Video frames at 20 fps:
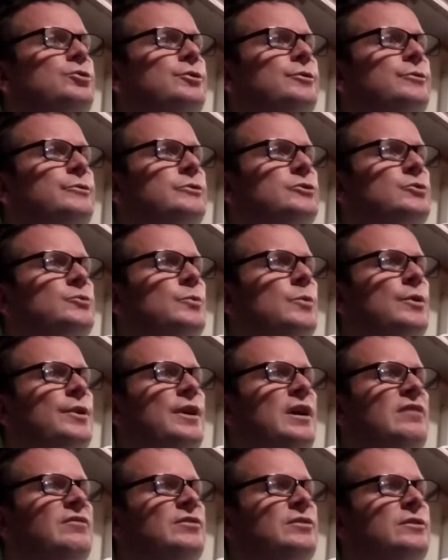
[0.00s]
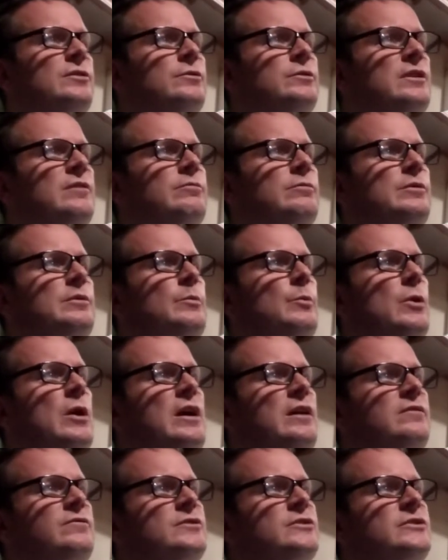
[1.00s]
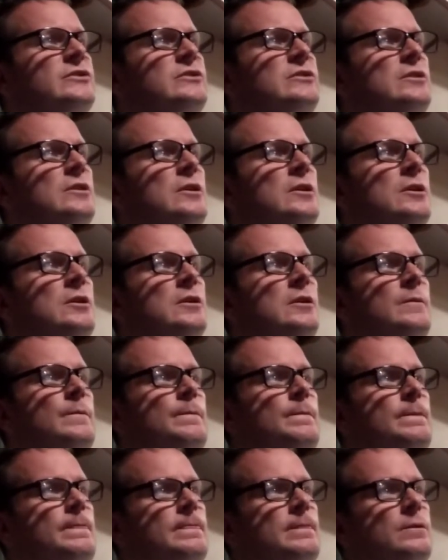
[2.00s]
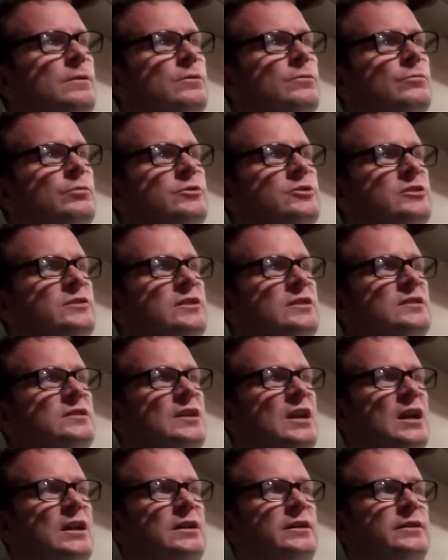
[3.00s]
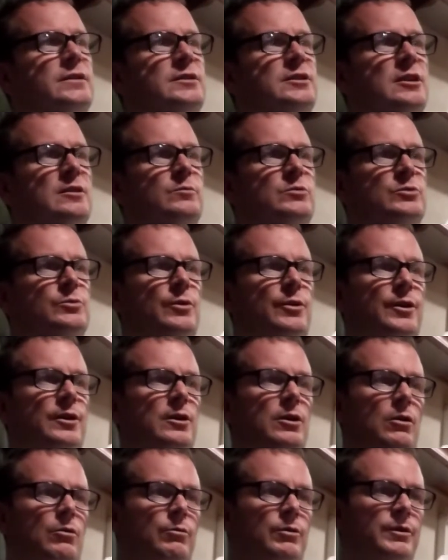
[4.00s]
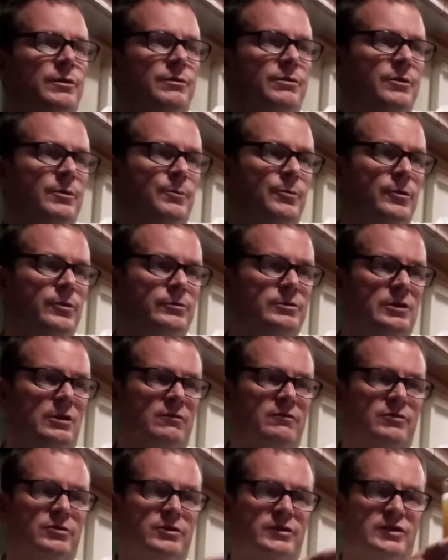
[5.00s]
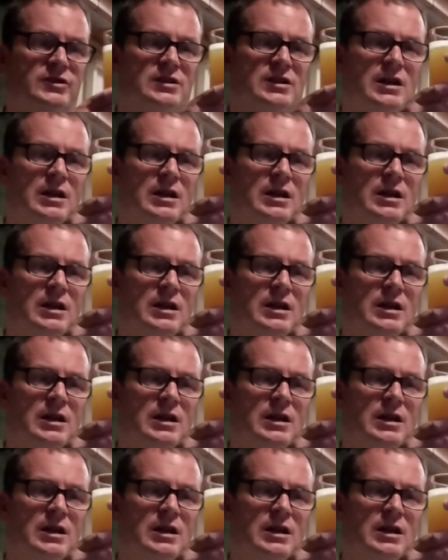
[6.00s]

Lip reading: juice, whatever you'd have with your breakfast. Which is exactly the same as what I got with the Brewdog versus